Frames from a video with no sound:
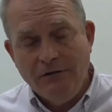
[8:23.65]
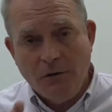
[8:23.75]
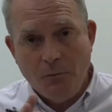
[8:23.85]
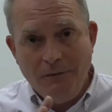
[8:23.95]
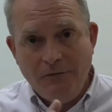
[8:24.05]

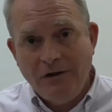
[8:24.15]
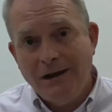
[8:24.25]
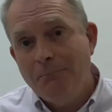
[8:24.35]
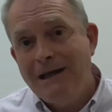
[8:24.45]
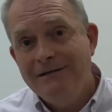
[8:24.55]
So we've
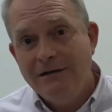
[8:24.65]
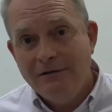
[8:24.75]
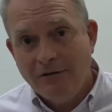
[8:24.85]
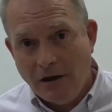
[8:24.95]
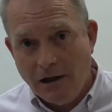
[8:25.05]

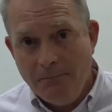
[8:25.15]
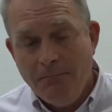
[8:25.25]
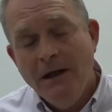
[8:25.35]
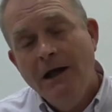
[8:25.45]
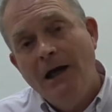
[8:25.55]
segmented
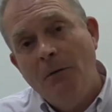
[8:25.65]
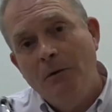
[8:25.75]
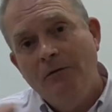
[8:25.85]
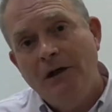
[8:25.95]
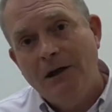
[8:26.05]
time and
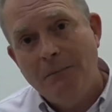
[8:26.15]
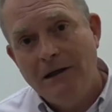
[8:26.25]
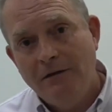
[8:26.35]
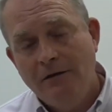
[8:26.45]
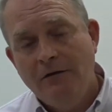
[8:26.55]
we've
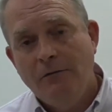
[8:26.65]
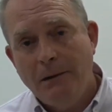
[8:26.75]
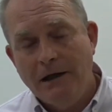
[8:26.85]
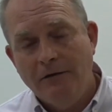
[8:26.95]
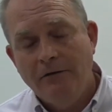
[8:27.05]
segmented
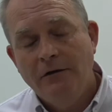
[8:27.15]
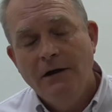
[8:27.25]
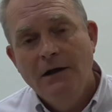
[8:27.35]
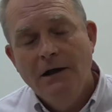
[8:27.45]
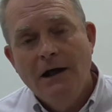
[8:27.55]
space
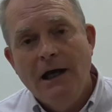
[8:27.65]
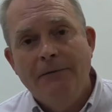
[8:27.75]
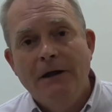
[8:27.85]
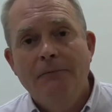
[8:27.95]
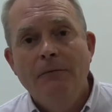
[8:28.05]

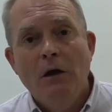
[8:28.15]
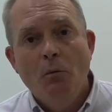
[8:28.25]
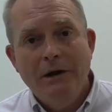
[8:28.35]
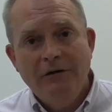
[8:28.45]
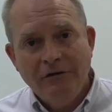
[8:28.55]
and then
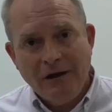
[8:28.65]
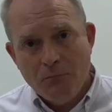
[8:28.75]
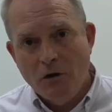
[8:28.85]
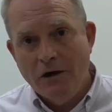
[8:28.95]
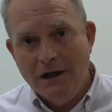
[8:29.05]
we
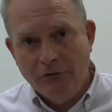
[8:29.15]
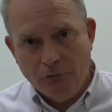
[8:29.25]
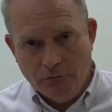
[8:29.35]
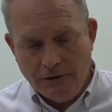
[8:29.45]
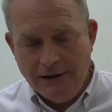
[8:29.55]
summarize
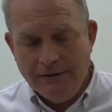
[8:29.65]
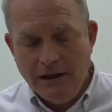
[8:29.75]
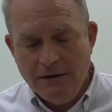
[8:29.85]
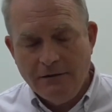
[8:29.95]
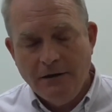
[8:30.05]
all that
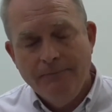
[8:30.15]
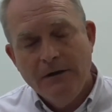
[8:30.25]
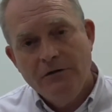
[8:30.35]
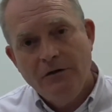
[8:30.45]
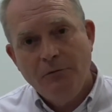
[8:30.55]
data
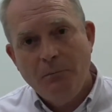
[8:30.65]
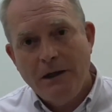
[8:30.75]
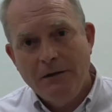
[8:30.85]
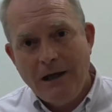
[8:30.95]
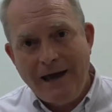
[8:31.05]
just
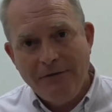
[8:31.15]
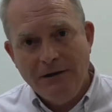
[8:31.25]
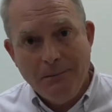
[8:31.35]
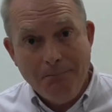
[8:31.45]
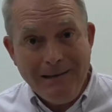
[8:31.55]
by
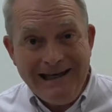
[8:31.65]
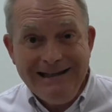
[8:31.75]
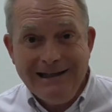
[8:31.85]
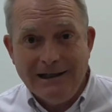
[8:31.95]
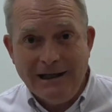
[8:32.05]
having the
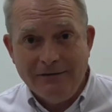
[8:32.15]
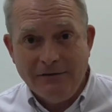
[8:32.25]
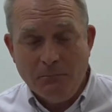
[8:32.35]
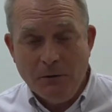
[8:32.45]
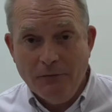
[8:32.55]
median
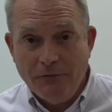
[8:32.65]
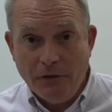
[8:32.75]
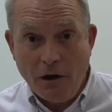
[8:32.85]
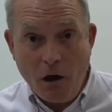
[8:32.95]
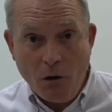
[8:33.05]
estimate for
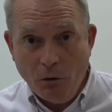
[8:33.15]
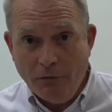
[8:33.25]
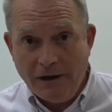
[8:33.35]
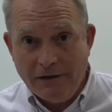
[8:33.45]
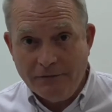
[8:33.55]
the whole
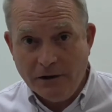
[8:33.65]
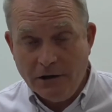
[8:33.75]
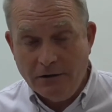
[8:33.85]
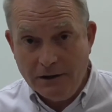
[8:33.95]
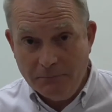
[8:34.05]
of
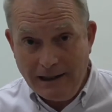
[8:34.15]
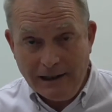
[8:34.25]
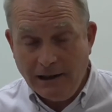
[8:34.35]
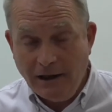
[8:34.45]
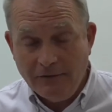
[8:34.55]
Africa and
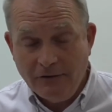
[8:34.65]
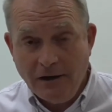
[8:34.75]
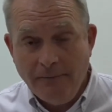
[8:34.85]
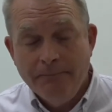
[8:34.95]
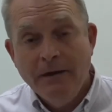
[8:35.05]

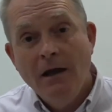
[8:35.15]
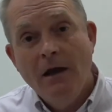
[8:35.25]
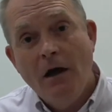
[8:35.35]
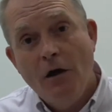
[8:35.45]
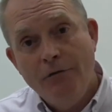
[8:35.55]
Madagascar
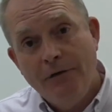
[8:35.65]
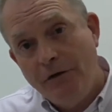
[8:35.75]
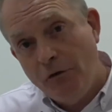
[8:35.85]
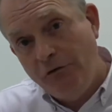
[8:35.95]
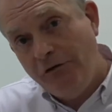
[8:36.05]
over
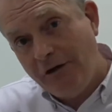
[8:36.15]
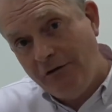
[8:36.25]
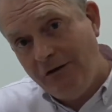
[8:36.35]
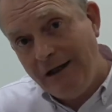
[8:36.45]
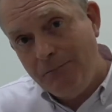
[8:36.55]
those
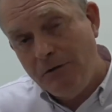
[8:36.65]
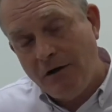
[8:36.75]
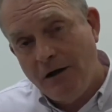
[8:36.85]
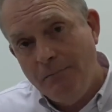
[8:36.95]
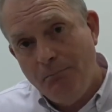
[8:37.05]
16
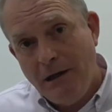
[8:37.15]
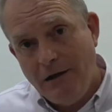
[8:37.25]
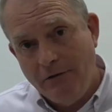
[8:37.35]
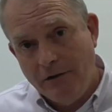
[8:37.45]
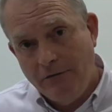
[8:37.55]
time
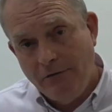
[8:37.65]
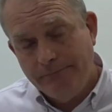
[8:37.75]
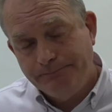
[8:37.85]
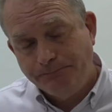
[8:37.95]
periods.